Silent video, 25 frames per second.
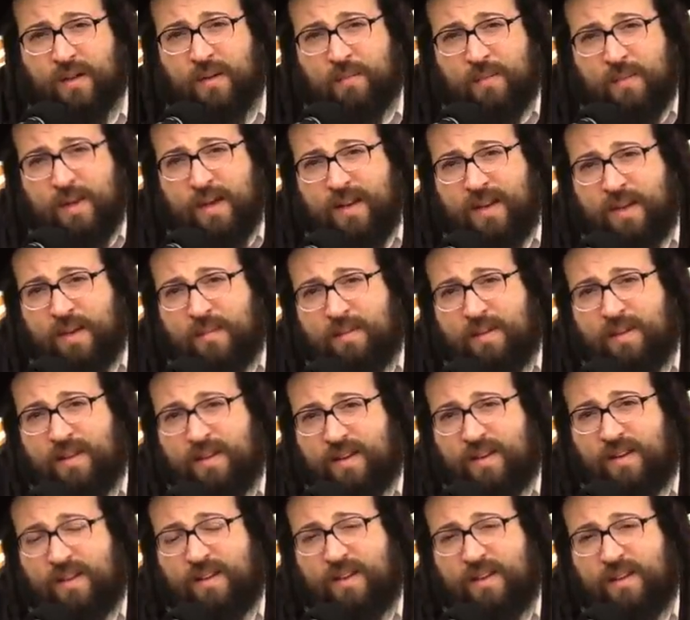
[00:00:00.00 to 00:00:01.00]
Many
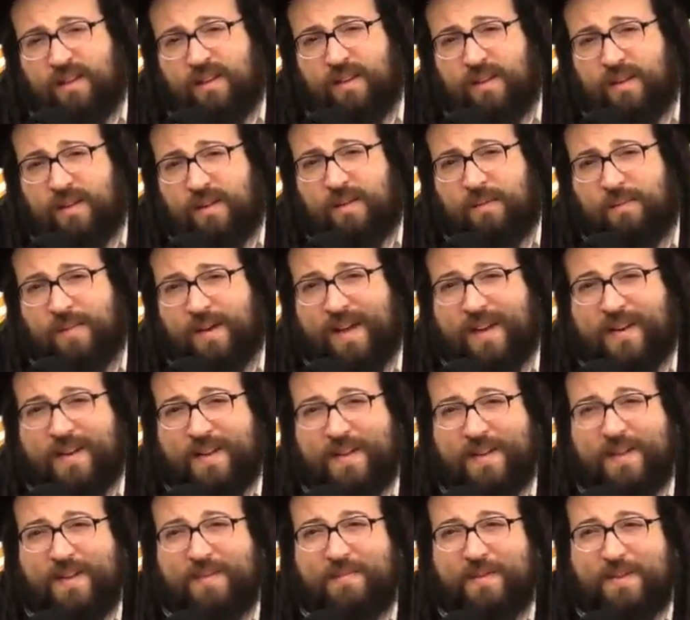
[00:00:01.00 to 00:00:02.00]

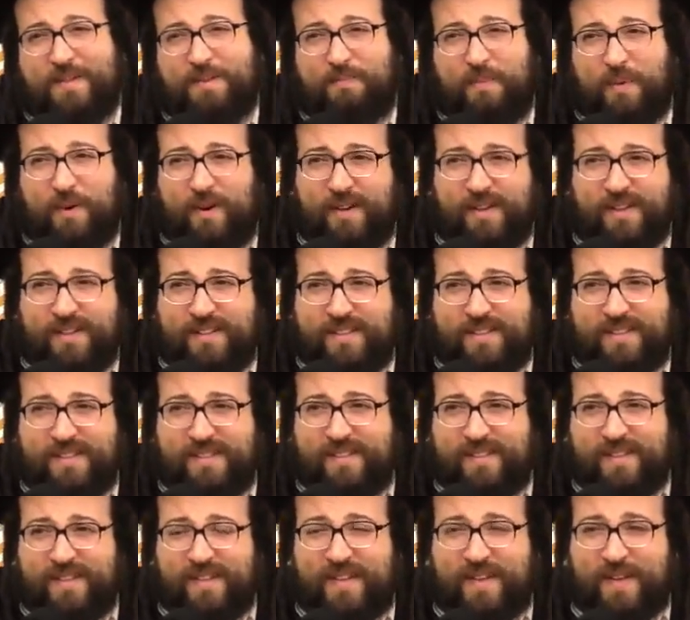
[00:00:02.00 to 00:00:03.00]

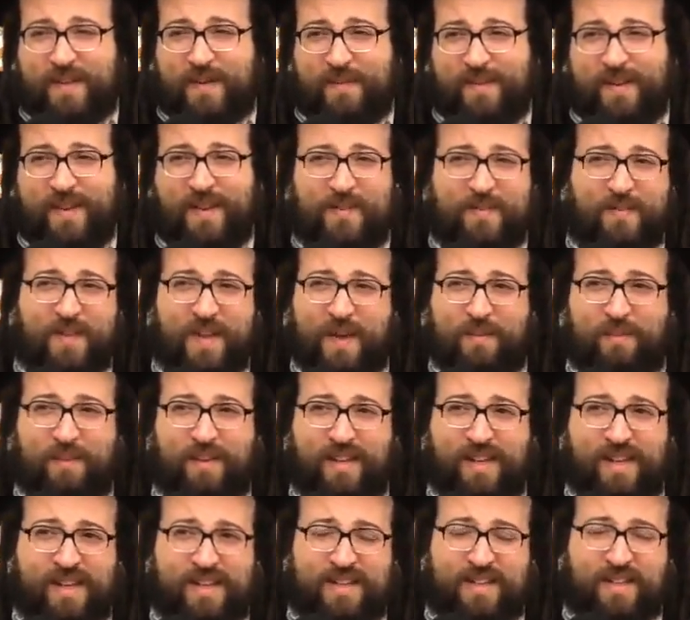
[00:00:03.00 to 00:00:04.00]
mishpuchas, many
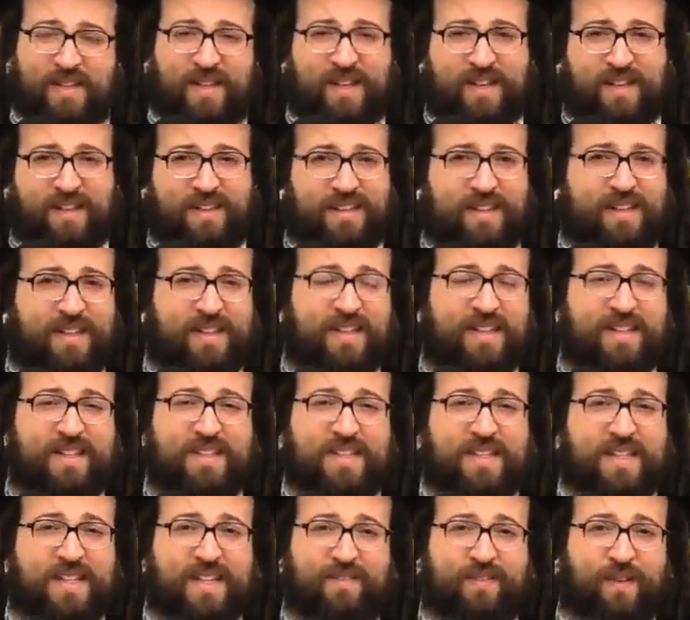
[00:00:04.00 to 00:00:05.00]
families. He didn't
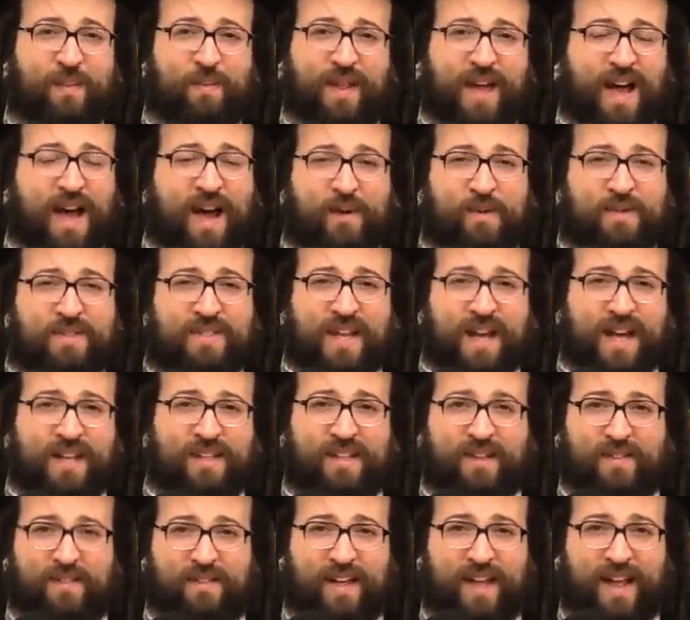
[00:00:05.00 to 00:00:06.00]
see from the
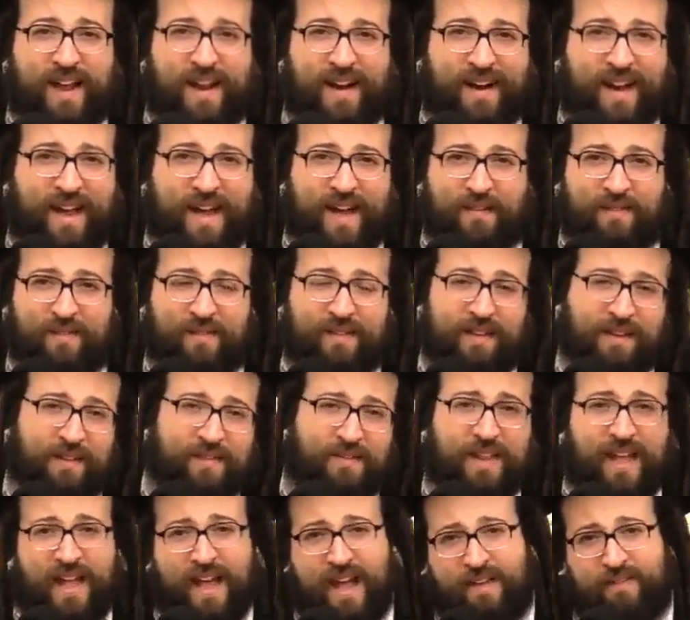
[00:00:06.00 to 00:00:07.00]
outside if they're
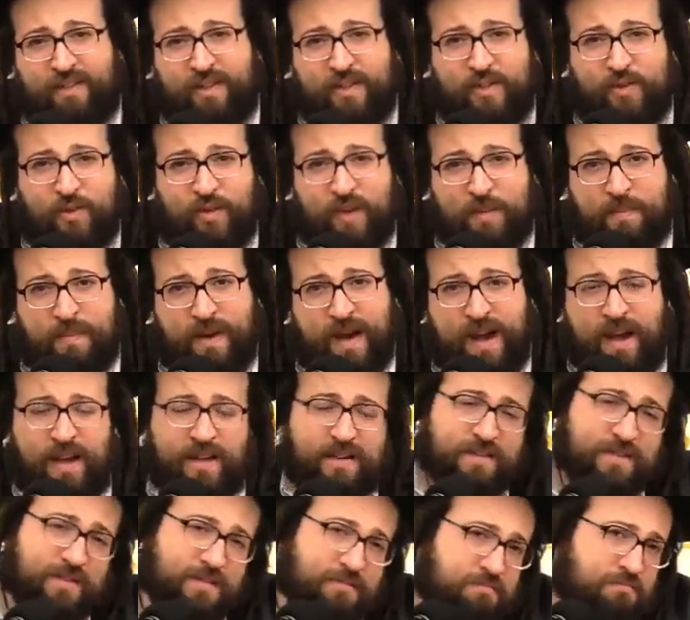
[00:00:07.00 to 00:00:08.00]
having Shulam
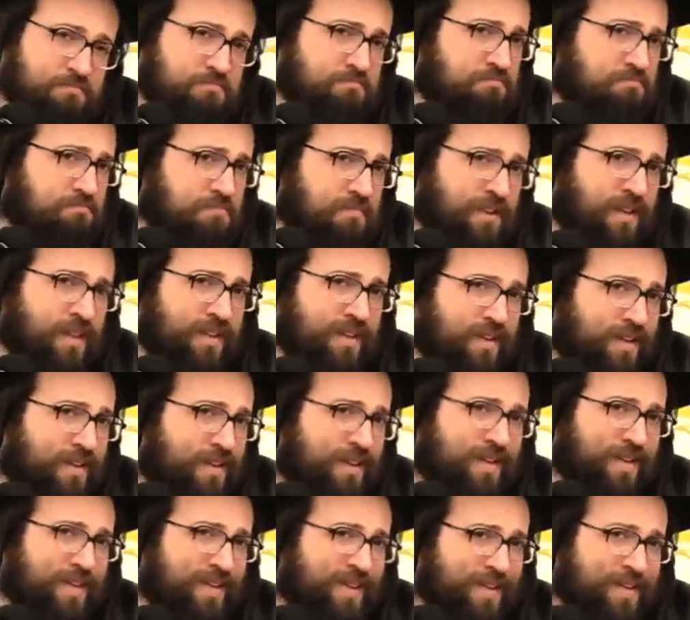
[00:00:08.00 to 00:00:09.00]
Bayis.
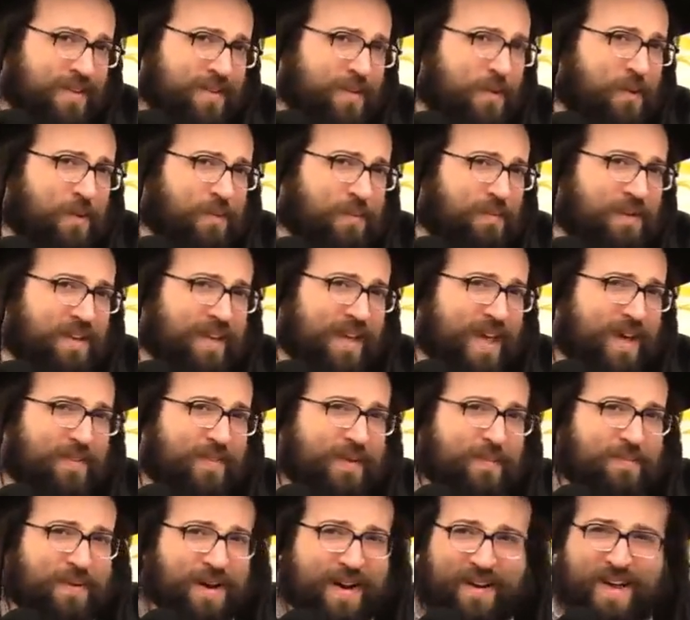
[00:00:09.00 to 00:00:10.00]
It could be
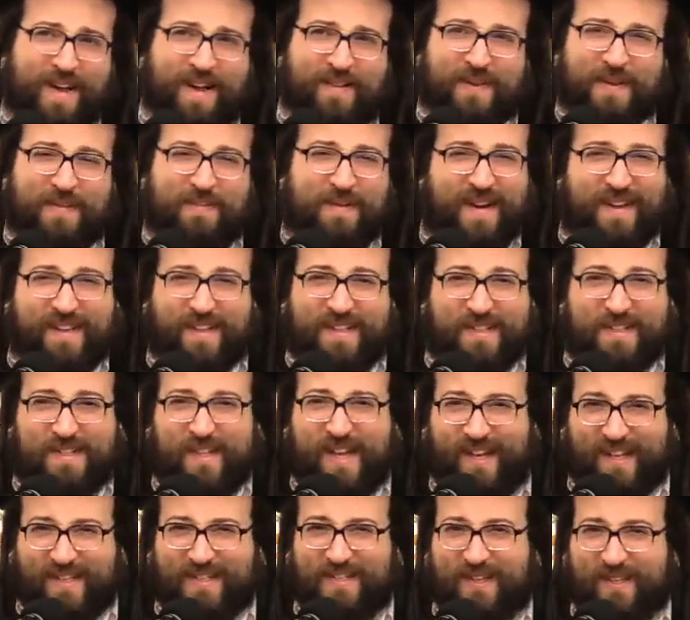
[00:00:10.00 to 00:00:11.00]
everybody is
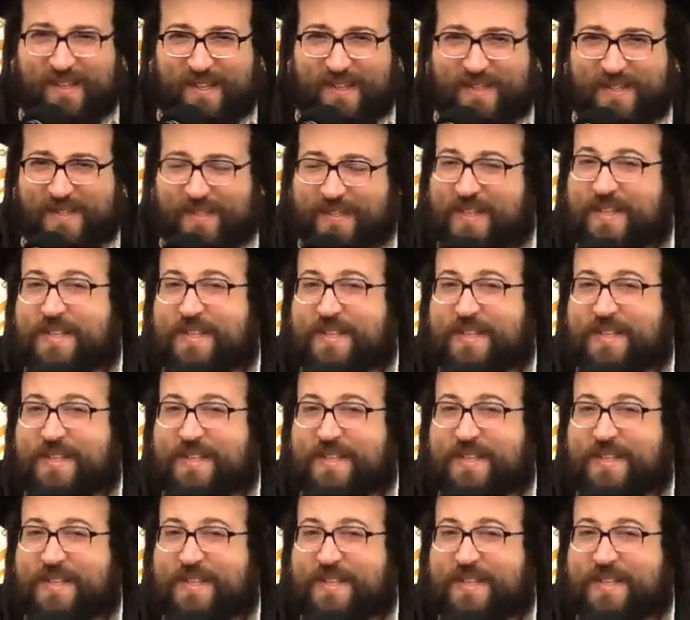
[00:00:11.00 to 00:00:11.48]
jealous on this